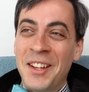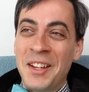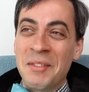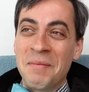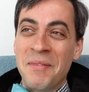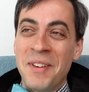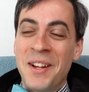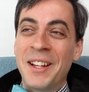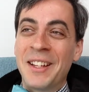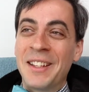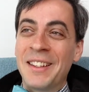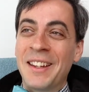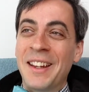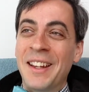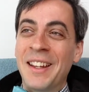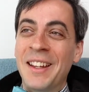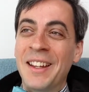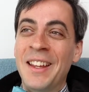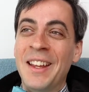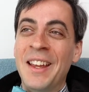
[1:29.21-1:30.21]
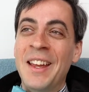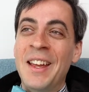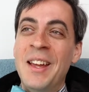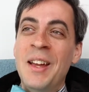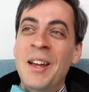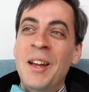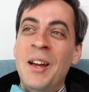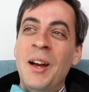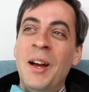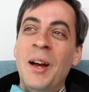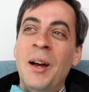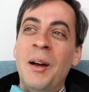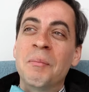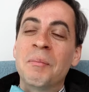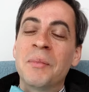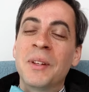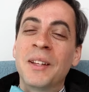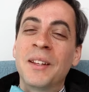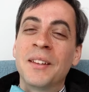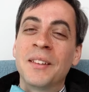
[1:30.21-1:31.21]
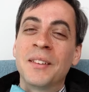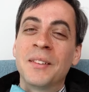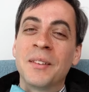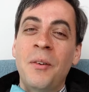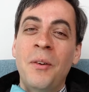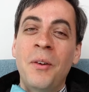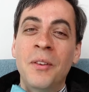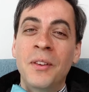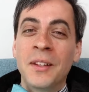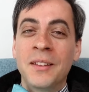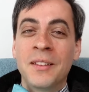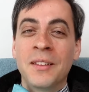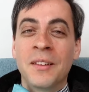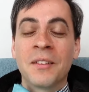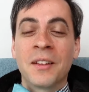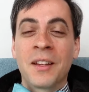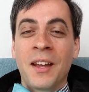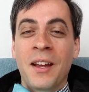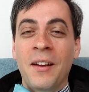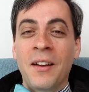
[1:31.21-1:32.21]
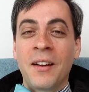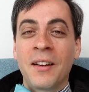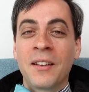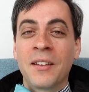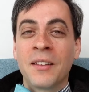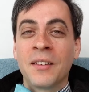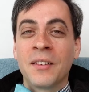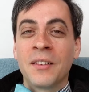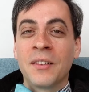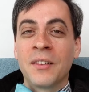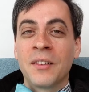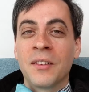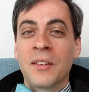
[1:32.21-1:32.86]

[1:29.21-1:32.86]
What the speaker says: in my day, because all the adult characters,